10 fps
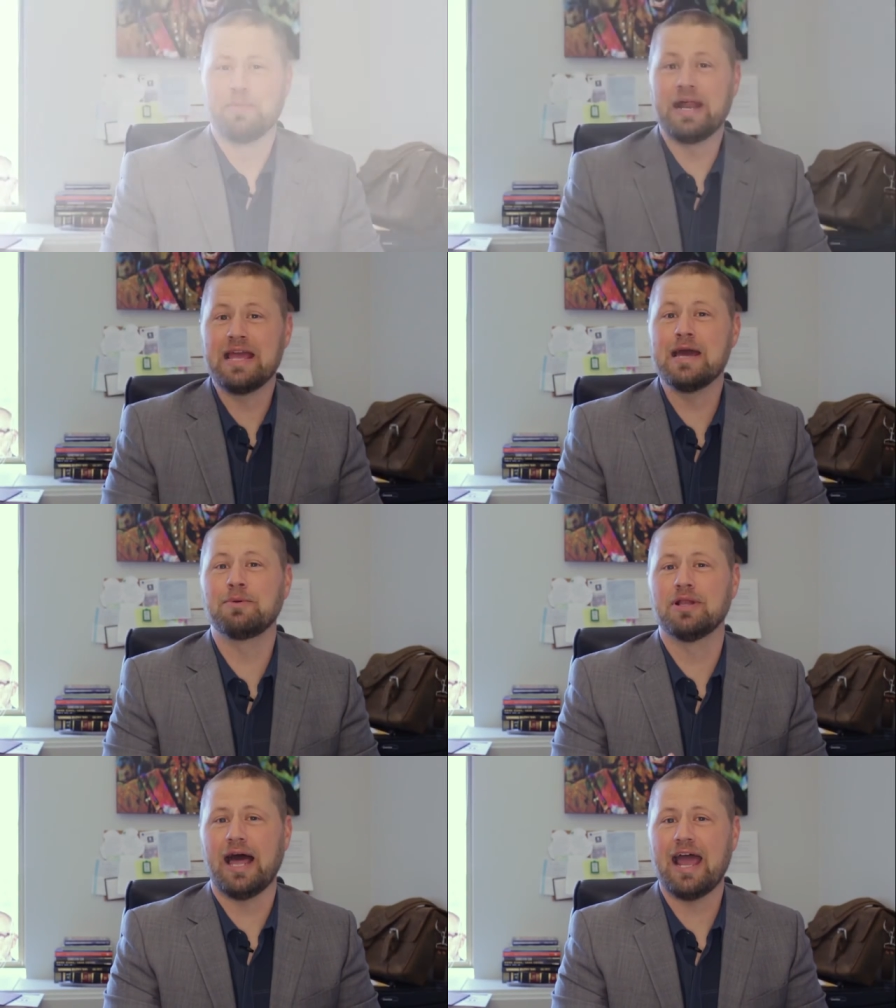But I
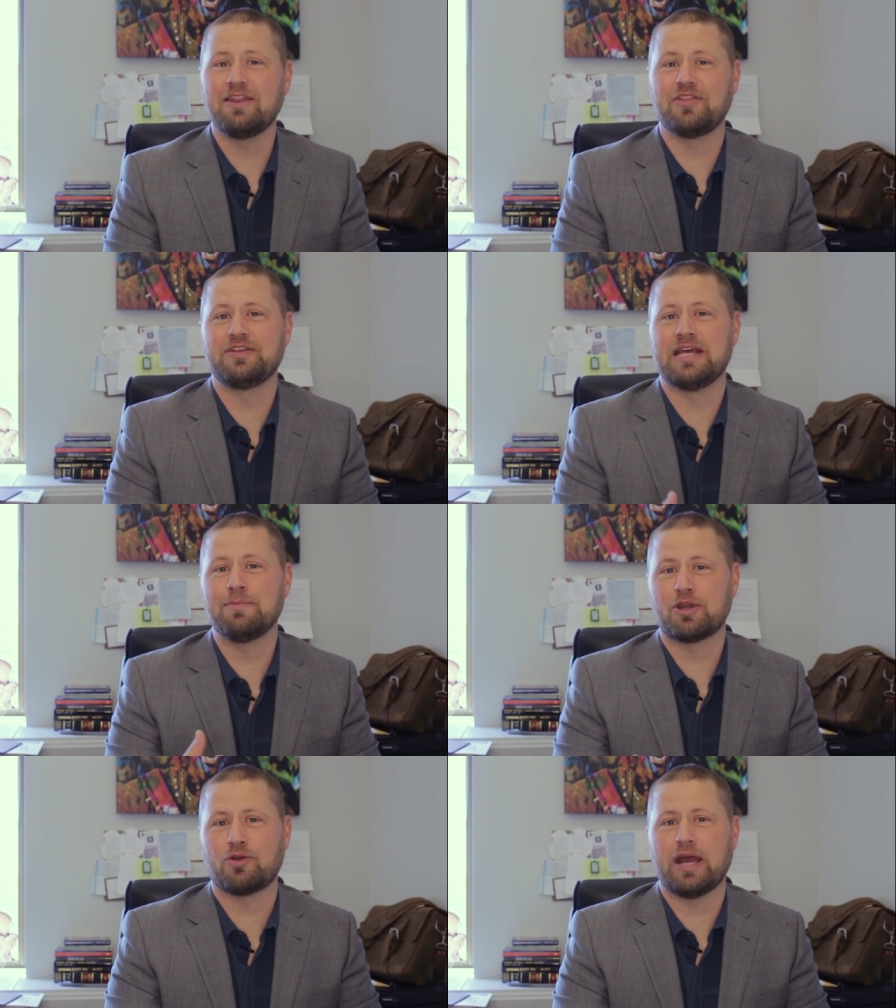am glad that the
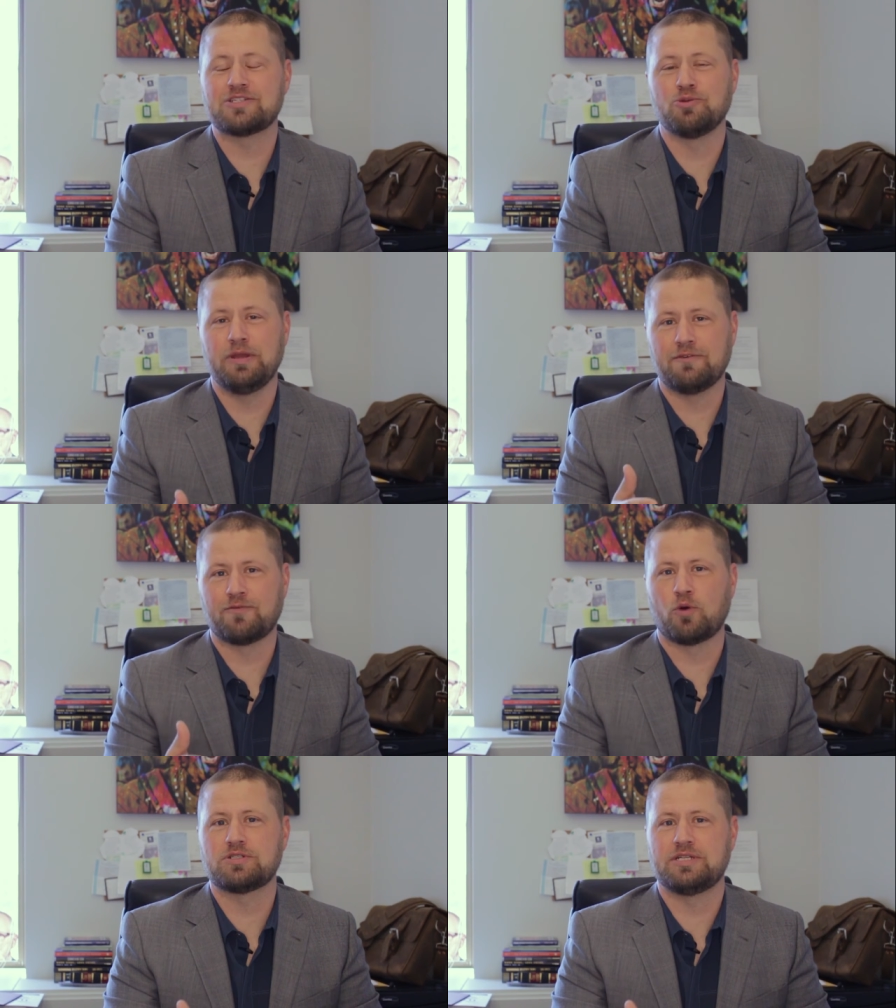Democrats are being
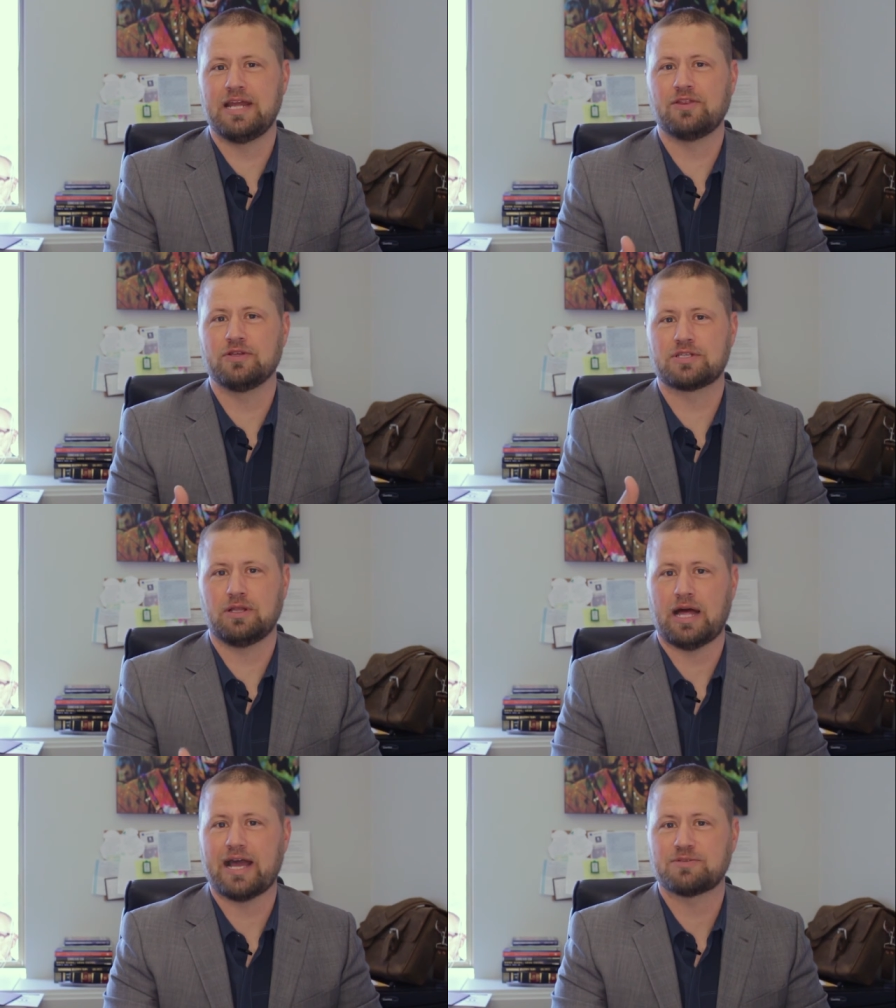forced to take this
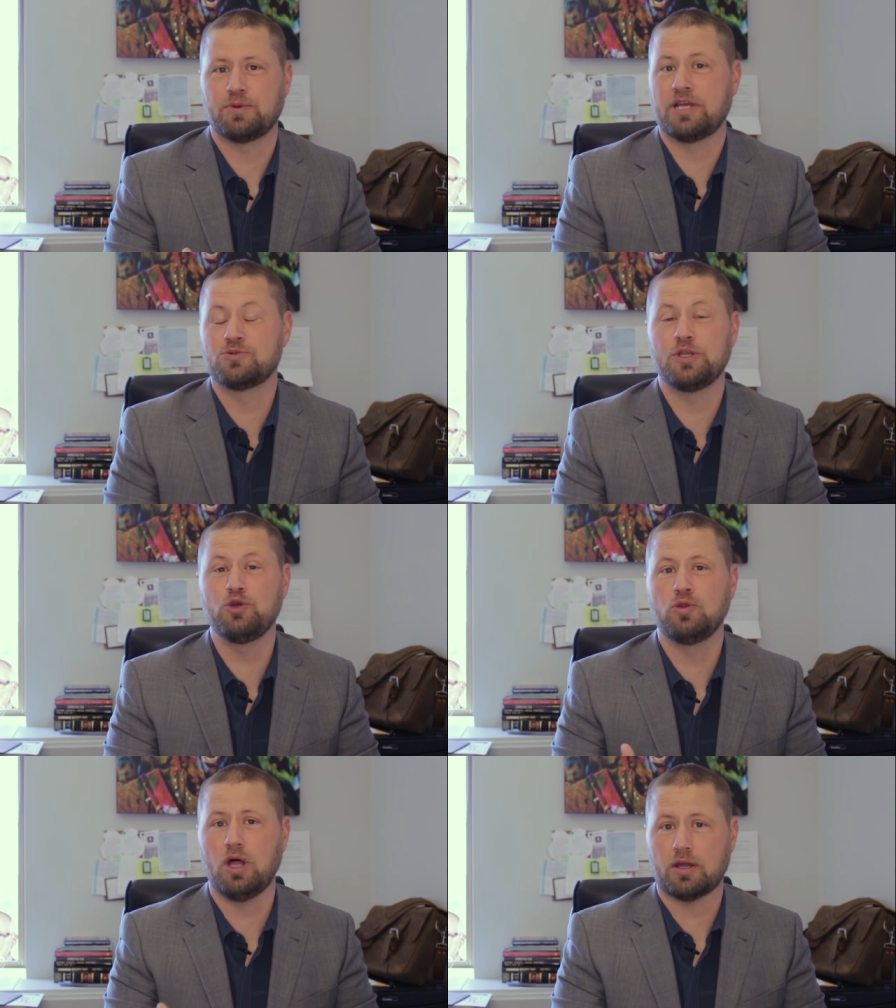class, because when
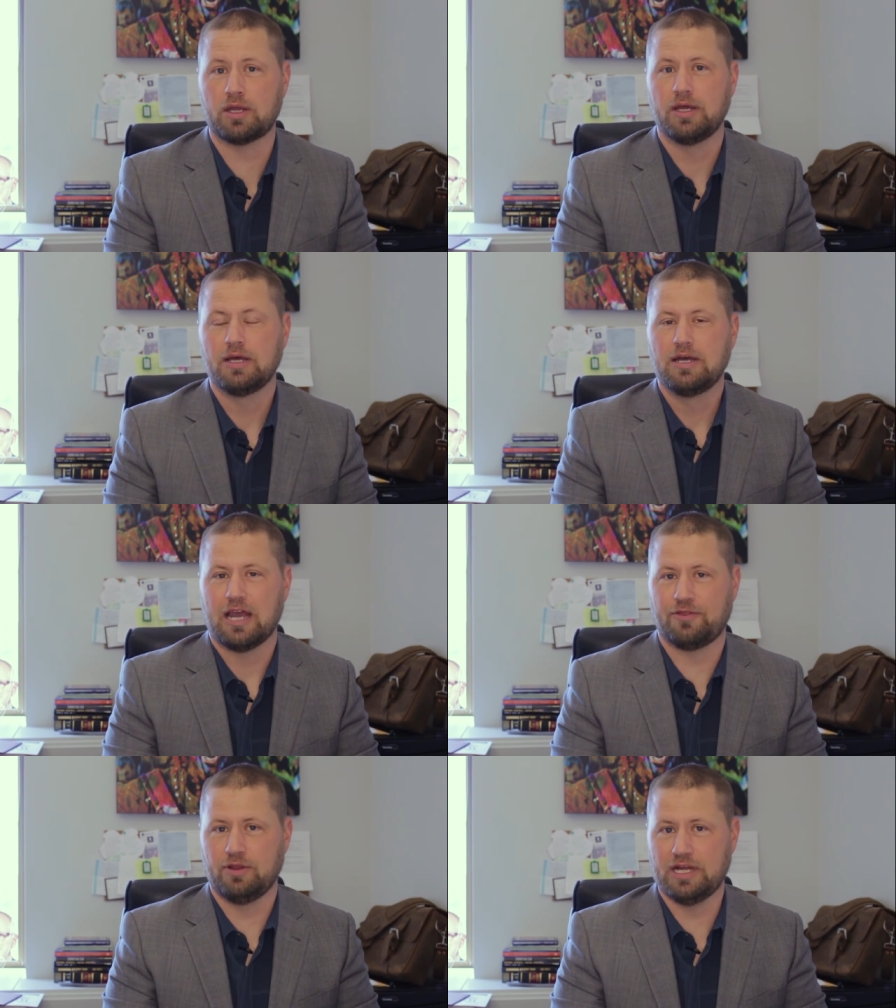you look
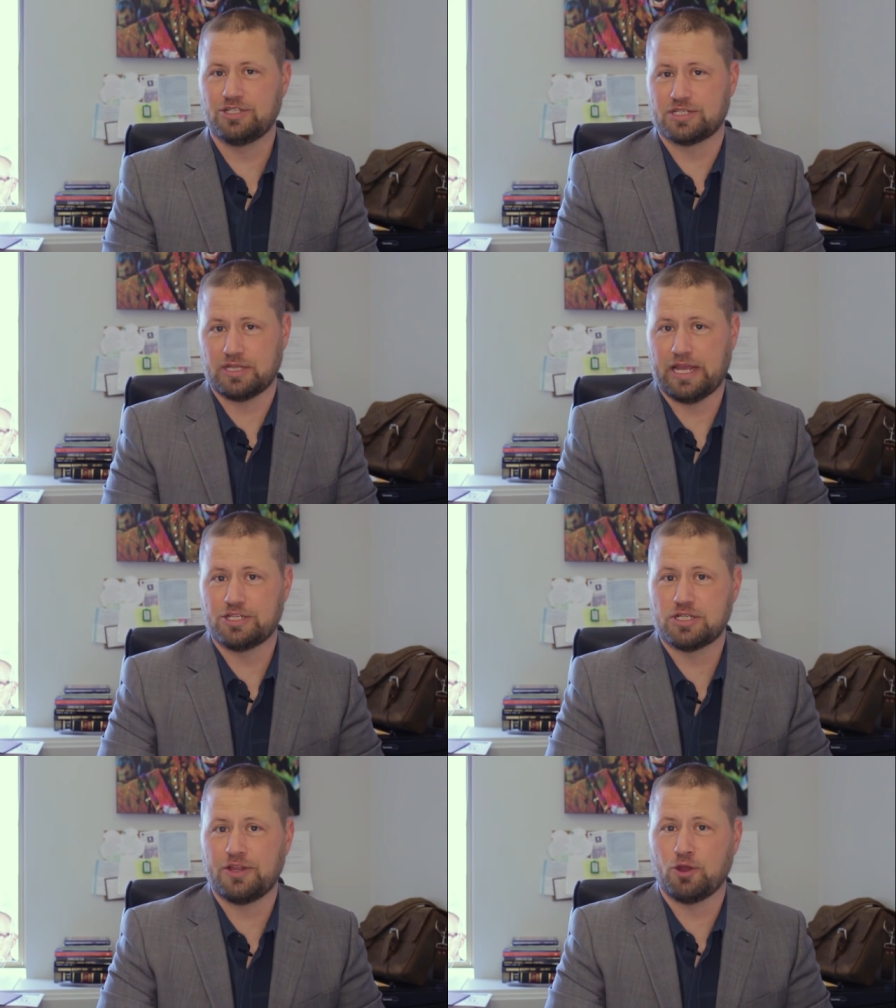at the
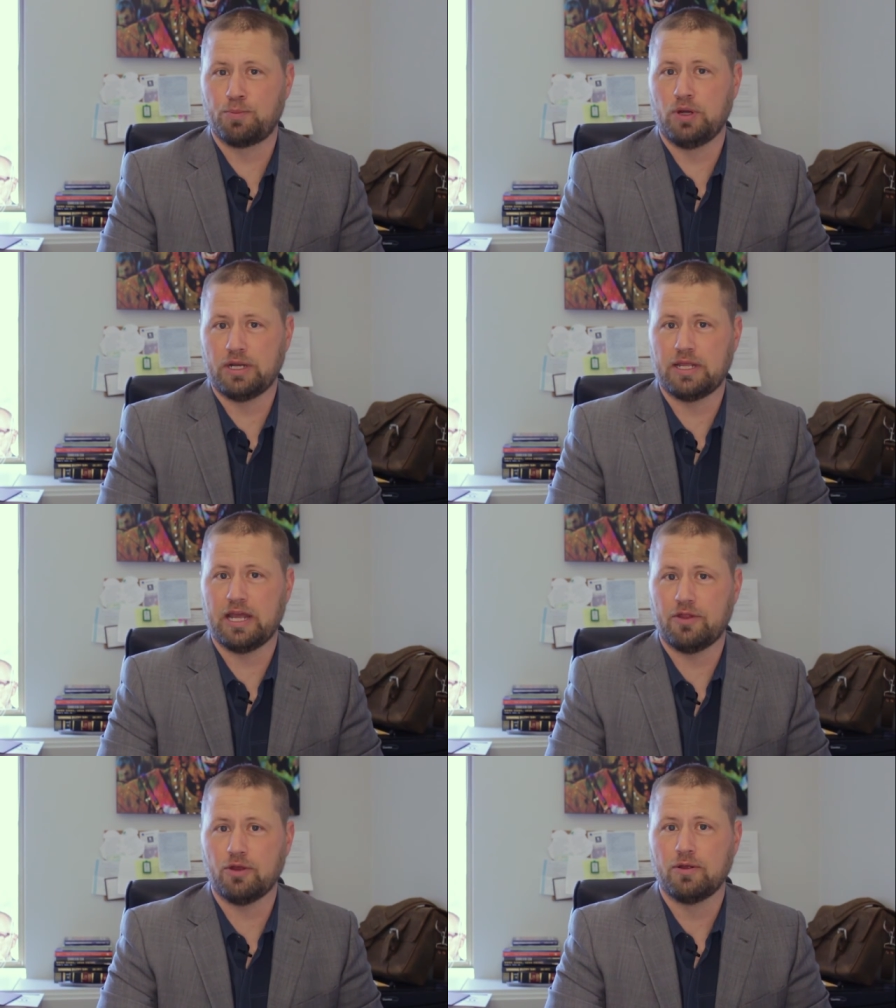legislation that they're putting
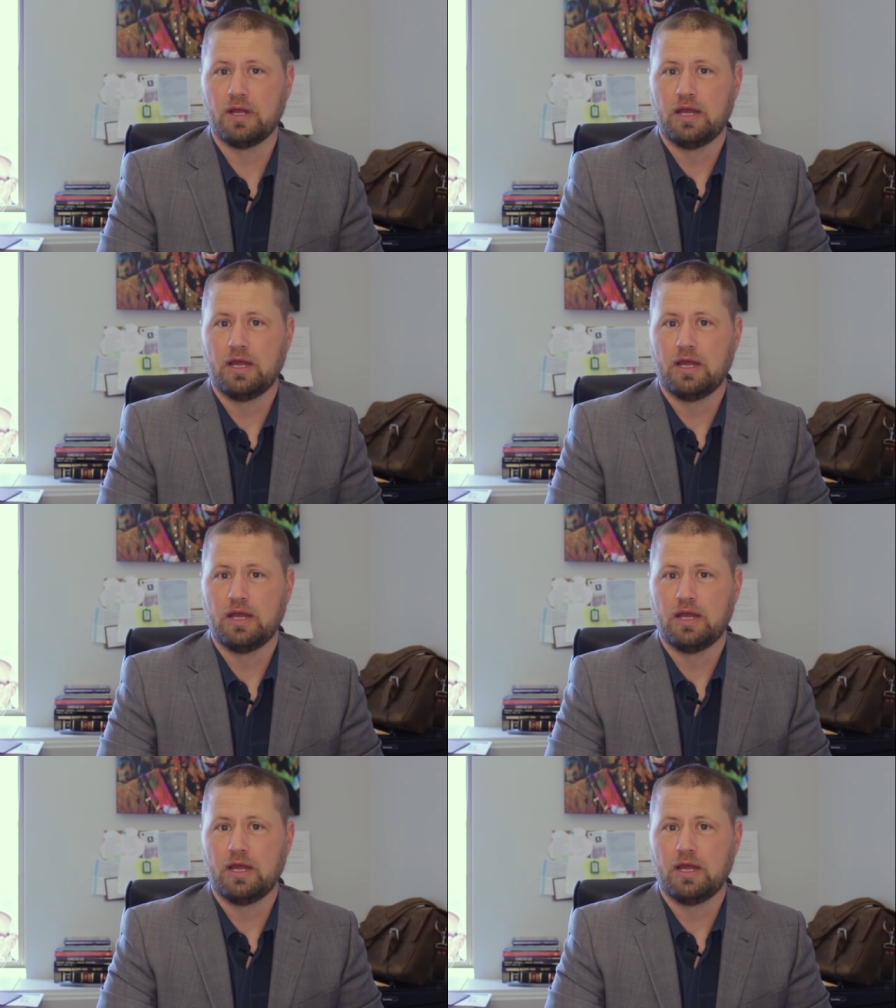together,